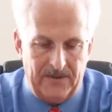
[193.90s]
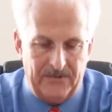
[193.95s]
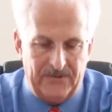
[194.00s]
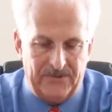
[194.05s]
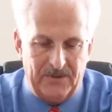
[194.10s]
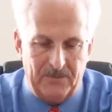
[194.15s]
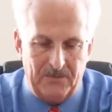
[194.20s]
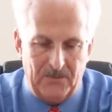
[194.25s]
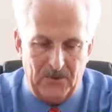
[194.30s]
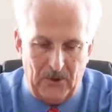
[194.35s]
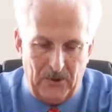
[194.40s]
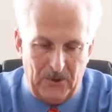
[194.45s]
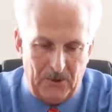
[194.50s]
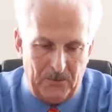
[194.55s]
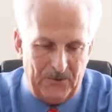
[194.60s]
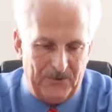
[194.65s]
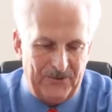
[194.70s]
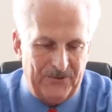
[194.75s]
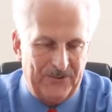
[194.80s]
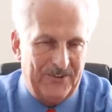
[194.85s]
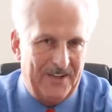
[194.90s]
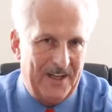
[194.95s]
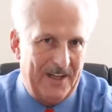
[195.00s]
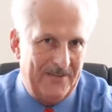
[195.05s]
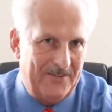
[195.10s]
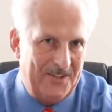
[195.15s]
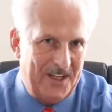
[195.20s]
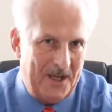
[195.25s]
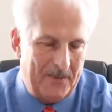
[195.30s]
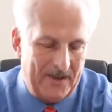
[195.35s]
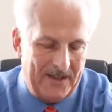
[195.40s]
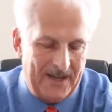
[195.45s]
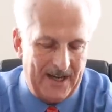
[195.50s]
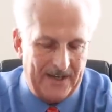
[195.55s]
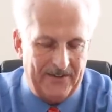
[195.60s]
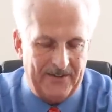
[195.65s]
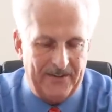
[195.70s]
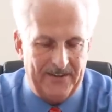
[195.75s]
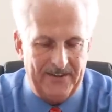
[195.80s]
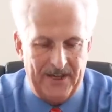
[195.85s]
some notable stuff coming
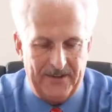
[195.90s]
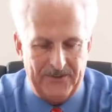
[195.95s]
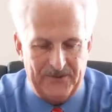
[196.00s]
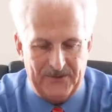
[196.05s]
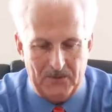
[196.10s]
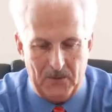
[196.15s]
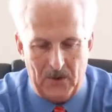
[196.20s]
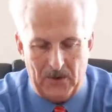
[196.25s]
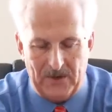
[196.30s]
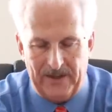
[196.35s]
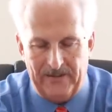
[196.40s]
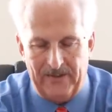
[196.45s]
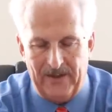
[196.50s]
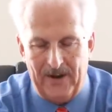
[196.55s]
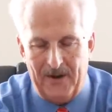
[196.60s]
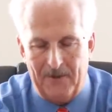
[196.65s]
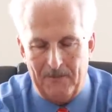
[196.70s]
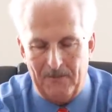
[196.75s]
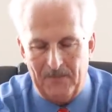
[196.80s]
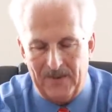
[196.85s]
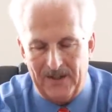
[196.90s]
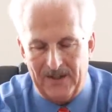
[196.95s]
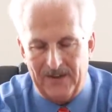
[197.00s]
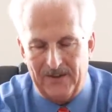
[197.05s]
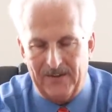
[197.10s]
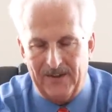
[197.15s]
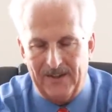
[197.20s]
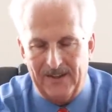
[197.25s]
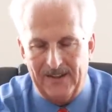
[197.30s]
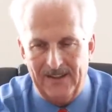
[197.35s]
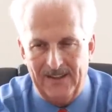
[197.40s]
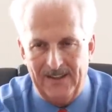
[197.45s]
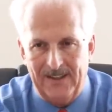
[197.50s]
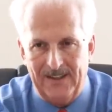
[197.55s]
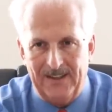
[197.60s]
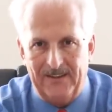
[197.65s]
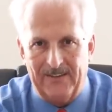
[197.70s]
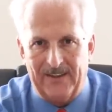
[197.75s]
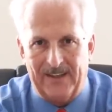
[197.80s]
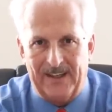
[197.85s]
out of the testimony, though. You know, the,
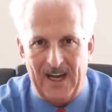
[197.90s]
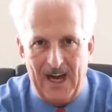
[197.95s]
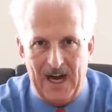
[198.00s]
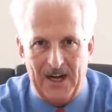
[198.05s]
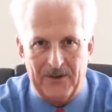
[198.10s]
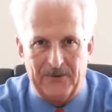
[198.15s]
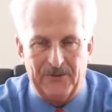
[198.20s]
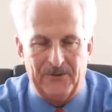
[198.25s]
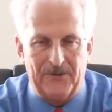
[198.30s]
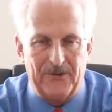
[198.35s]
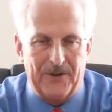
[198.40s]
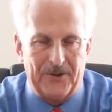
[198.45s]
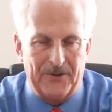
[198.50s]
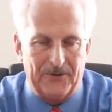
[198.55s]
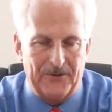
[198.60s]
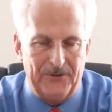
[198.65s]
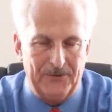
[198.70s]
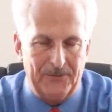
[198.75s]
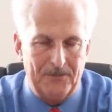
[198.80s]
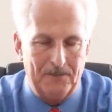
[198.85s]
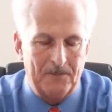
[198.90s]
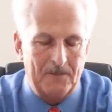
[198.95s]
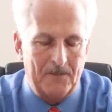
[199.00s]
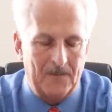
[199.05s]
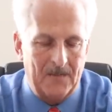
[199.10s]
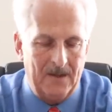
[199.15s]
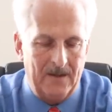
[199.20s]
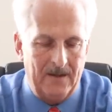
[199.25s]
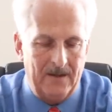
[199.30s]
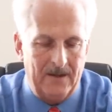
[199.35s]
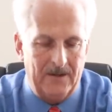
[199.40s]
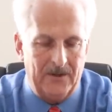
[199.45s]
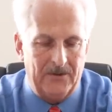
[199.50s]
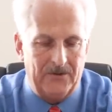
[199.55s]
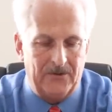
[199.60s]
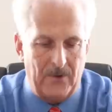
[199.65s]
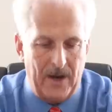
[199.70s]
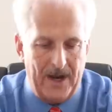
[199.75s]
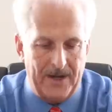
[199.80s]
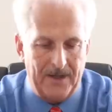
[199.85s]
the Congress critters
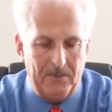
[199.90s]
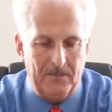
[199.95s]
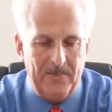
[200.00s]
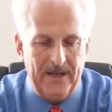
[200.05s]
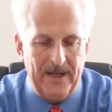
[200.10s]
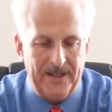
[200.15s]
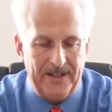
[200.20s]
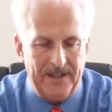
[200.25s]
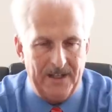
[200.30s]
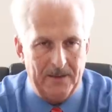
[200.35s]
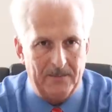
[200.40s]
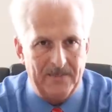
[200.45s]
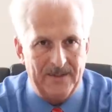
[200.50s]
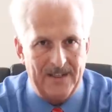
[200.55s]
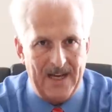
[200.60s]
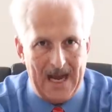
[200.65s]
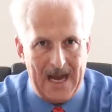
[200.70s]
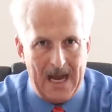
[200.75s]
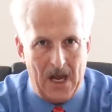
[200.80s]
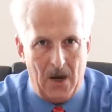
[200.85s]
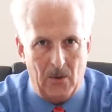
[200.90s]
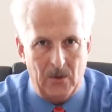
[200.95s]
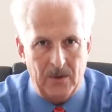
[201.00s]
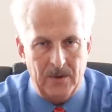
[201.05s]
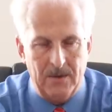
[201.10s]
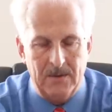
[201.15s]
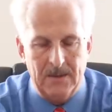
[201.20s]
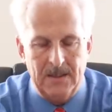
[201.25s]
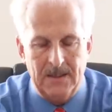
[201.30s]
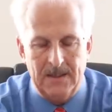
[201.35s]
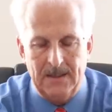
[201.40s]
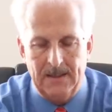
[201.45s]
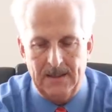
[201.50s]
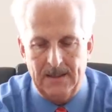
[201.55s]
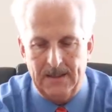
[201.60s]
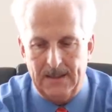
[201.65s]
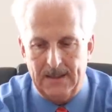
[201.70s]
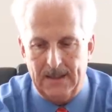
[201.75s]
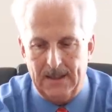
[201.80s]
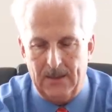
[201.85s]
trying to pin him down
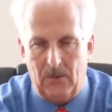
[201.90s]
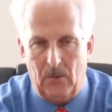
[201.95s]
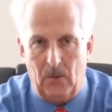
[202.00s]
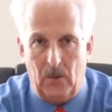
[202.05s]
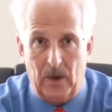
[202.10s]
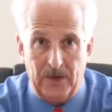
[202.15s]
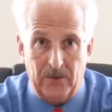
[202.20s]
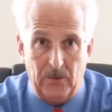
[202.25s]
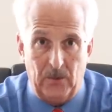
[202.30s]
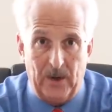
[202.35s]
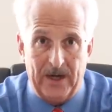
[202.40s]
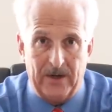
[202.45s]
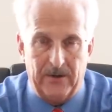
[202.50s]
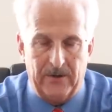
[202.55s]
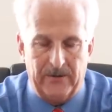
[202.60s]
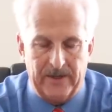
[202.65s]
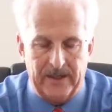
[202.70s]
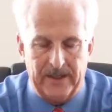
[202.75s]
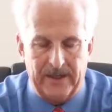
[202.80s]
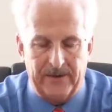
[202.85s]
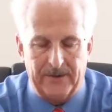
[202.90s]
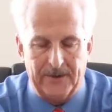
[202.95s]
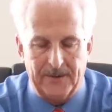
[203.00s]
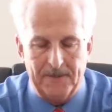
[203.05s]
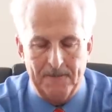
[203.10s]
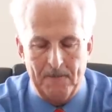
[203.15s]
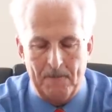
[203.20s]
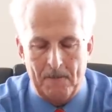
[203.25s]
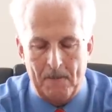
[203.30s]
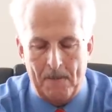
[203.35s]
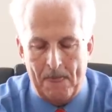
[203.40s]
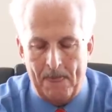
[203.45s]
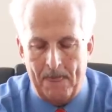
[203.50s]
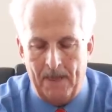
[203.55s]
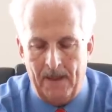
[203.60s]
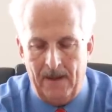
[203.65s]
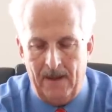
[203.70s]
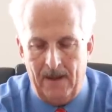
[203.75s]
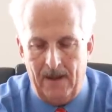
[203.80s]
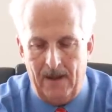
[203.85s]
uh, one way or the other.
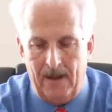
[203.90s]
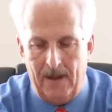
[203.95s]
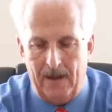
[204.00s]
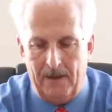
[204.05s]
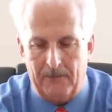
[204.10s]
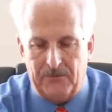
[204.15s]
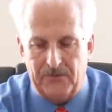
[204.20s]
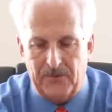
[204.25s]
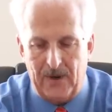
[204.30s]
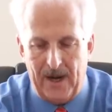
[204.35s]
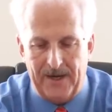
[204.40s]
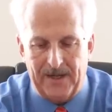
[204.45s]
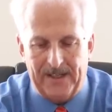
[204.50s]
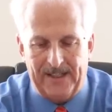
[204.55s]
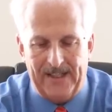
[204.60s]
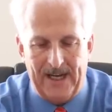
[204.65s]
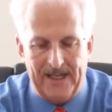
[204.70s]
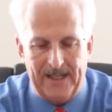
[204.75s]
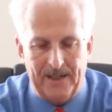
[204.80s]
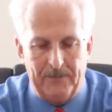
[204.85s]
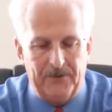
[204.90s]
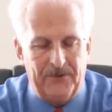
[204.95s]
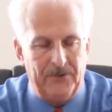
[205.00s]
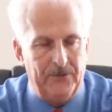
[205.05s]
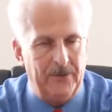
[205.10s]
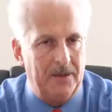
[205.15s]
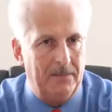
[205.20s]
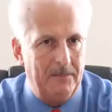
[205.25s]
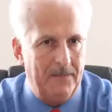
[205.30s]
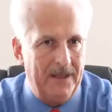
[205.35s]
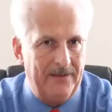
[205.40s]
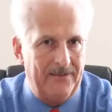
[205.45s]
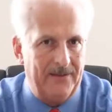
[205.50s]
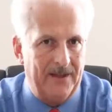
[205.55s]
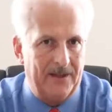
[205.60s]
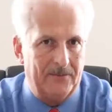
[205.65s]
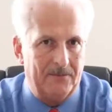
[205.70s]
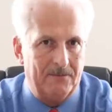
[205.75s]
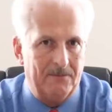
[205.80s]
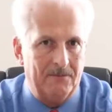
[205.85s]
I'm trying to get him to admit
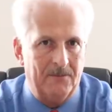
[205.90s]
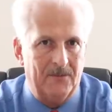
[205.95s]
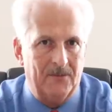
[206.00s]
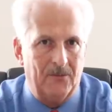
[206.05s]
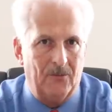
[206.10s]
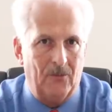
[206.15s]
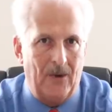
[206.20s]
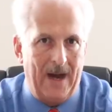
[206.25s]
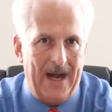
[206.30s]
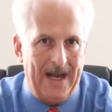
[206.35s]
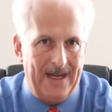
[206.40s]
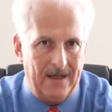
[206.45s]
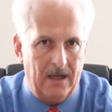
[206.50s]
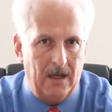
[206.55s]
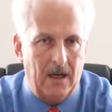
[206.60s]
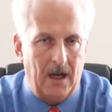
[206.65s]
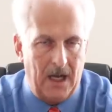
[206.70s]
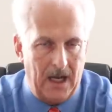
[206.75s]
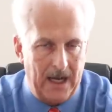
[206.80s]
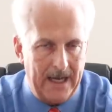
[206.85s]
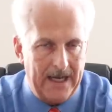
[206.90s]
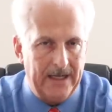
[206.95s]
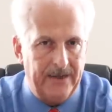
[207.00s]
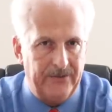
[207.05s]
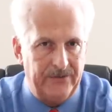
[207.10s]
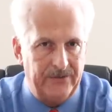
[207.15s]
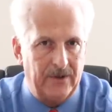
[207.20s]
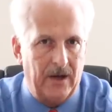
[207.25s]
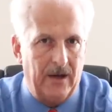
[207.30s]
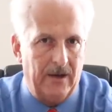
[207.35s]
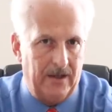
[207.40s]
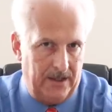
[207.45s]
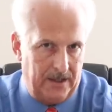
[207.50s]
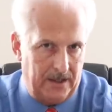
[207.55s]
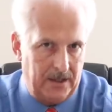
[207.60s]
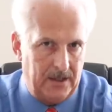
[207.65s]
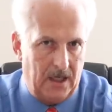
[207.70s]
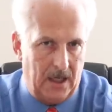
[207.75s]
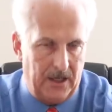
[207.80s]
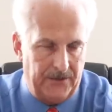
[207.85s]
that rate hikes are
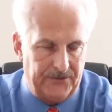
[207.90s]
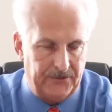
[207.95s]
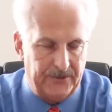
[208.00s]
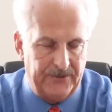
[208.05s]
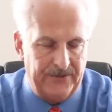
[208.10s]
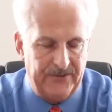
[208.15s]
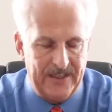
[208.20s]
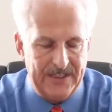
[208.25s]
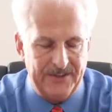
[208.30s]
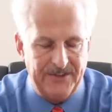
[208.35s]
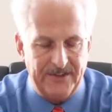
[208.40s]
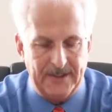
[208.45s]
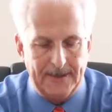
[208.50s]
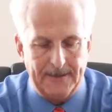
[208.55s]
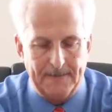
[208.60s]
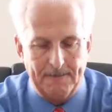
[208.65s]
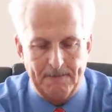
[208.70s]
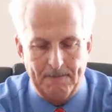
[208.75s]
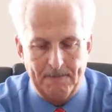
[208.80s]
going to cause a recession.